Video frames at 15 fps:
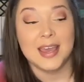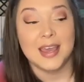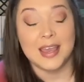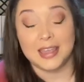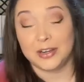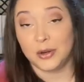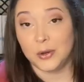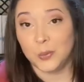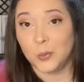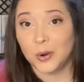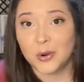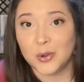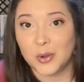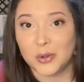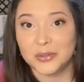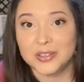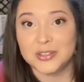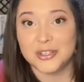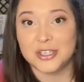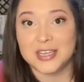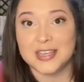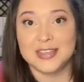In her world,
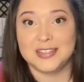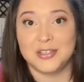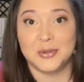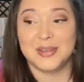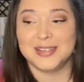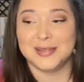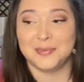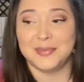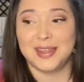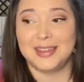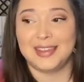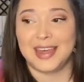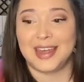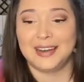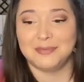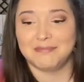she is doing something that